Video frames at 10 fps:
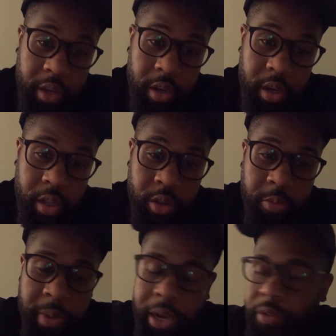a good little
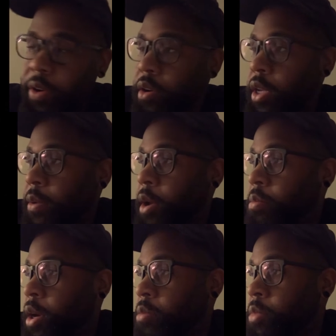background
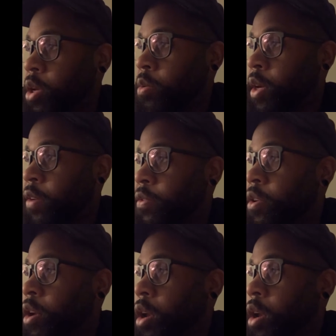about me or whatever.